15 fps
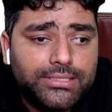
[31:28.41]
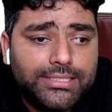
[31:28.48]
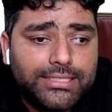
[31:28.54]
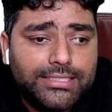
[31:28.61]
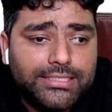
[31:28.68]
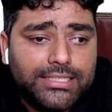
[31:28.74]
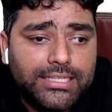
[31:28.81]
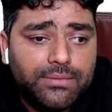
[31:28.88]

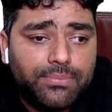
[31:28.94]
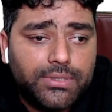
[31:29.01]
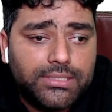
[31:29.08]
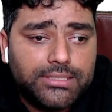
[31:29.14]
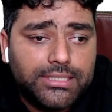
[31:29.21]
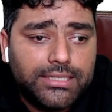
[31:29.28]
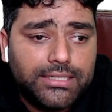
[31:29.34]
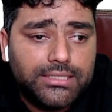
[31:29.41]

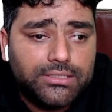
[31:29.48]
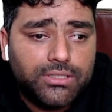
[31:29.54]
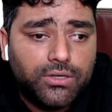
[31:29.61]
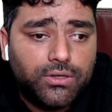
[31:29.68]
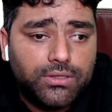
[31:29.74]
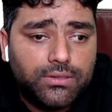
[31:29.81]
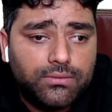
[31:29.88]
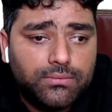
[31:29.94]
60%
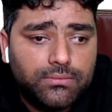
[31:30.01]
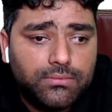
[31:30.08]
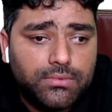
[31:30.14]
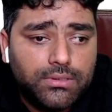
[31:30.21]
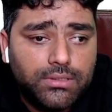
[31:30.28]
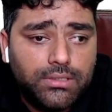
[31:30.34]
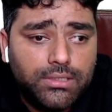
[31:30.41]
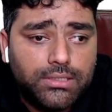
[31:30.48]
discount.
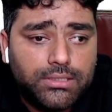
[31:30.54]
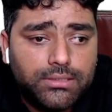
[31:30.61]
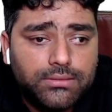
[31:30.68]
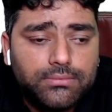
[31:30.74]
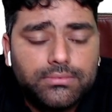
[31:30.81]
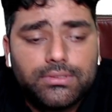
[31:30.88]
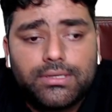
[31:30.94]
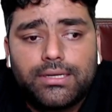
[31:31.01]
Good,
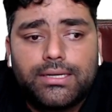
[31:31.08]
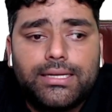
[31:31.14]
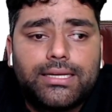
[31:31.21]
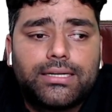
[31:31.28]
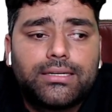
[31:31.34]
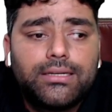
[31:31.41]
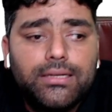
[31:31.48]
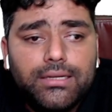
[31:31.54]

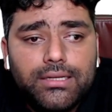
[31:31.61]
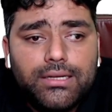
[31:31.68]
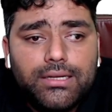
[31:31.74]
great.